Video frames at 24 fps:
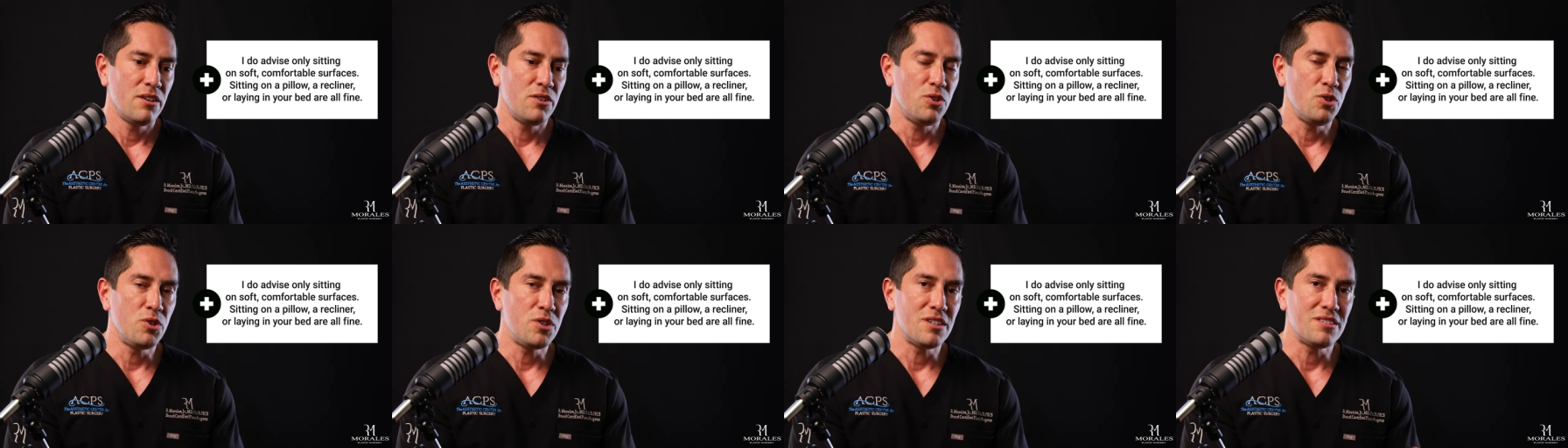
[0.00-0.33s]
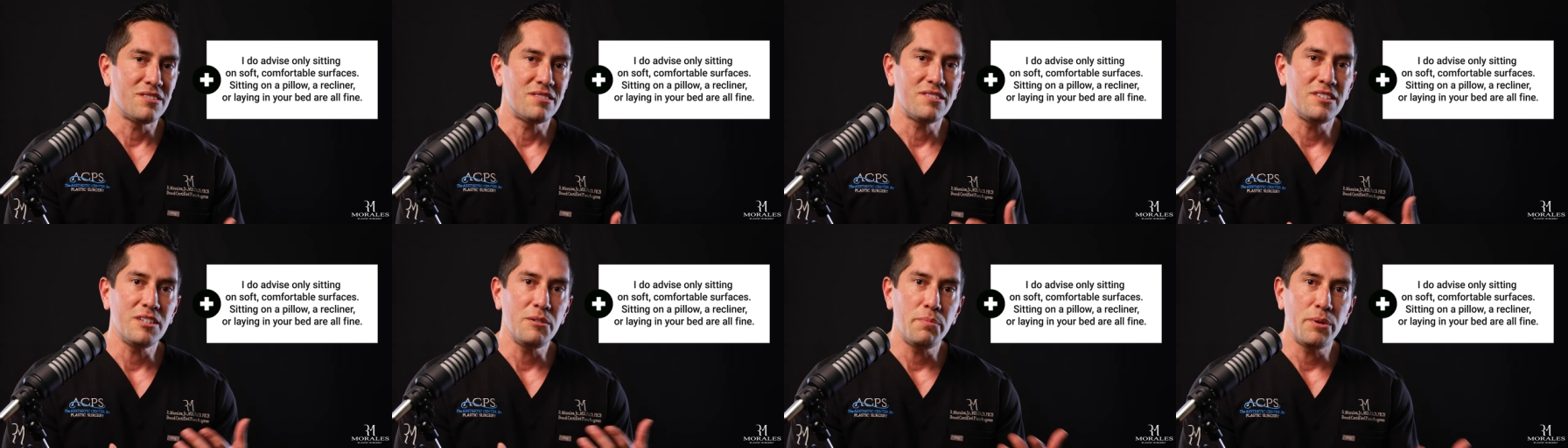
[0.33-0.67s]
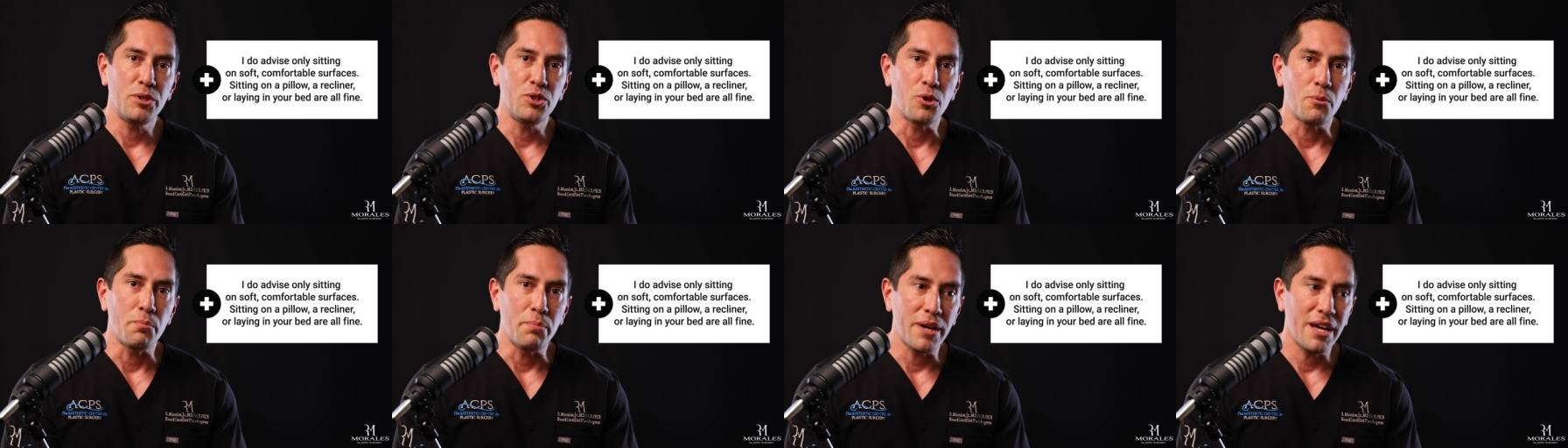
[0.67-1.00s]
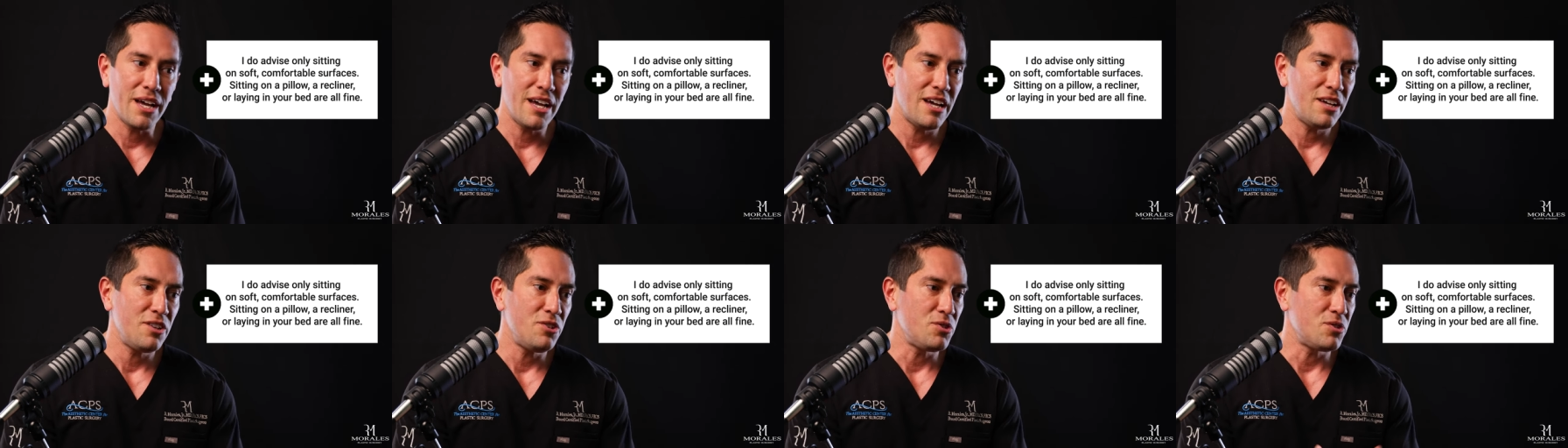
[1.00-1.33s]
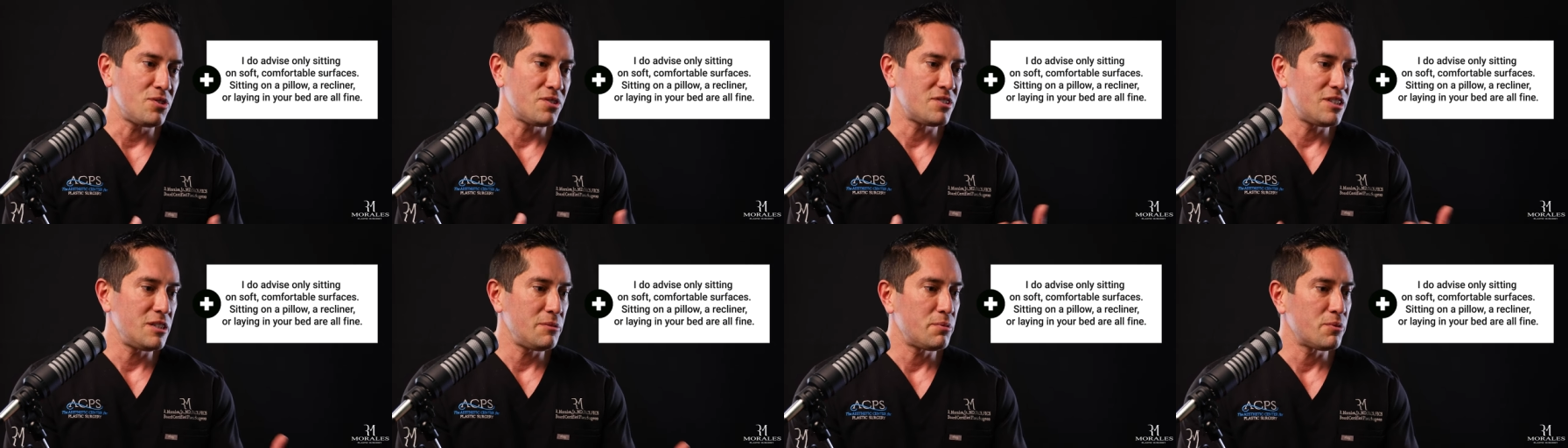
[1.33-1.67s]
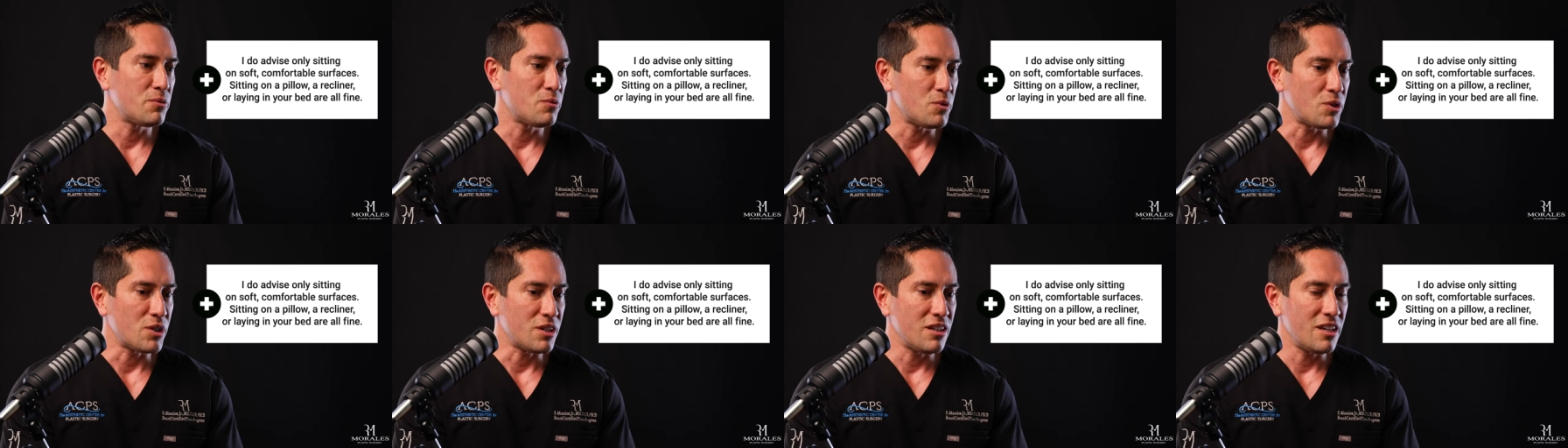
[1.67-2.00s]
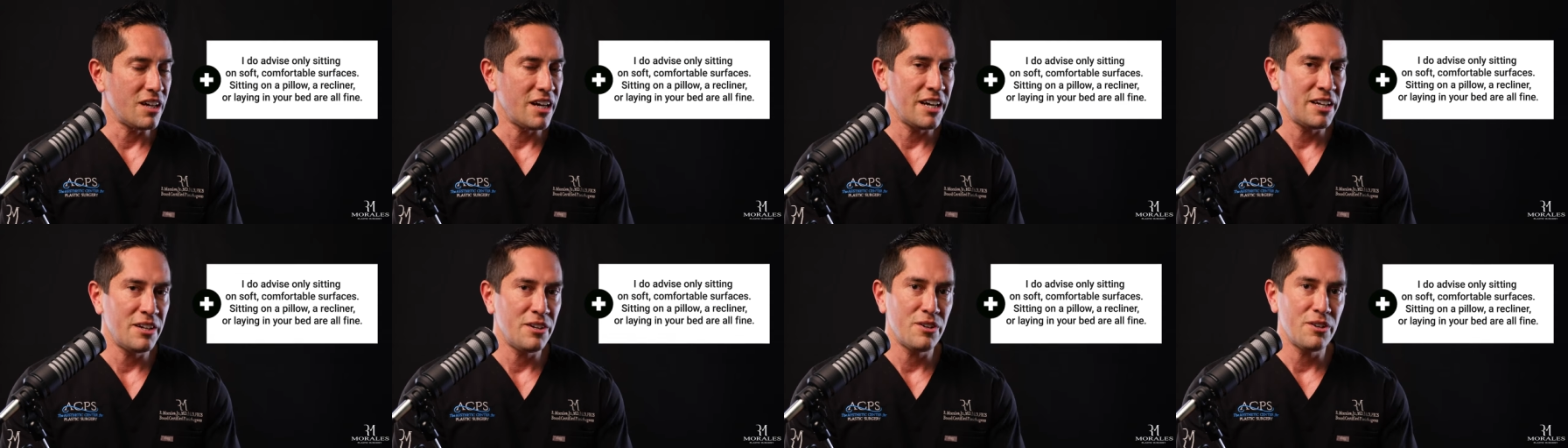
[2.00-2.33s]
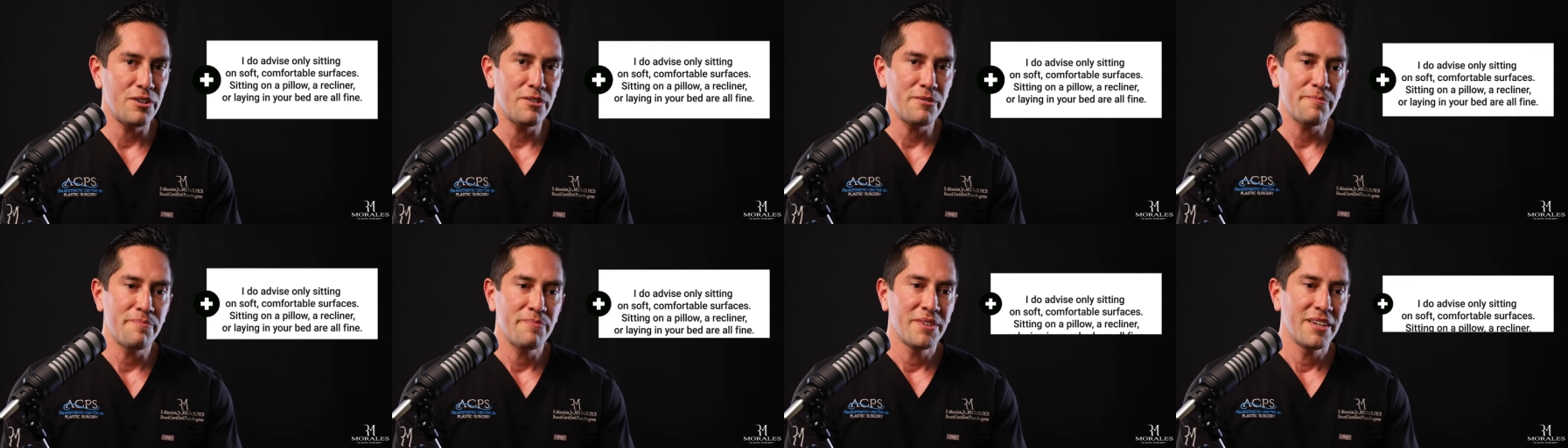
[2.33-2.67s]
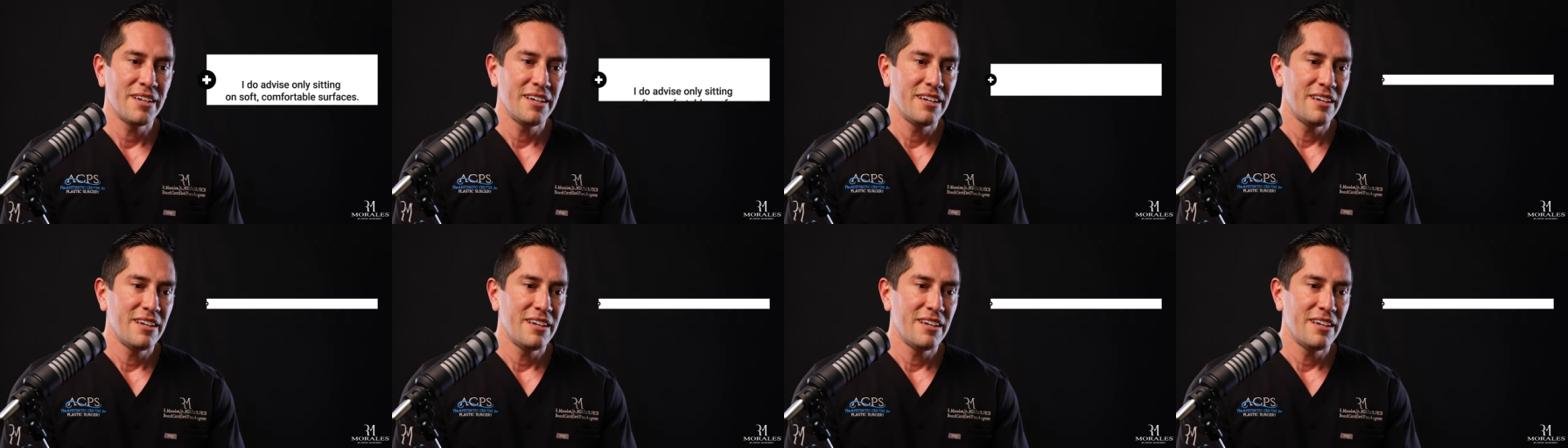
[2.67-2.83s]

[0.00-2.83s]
you can sleep in your bed, you can sleep in a recliner.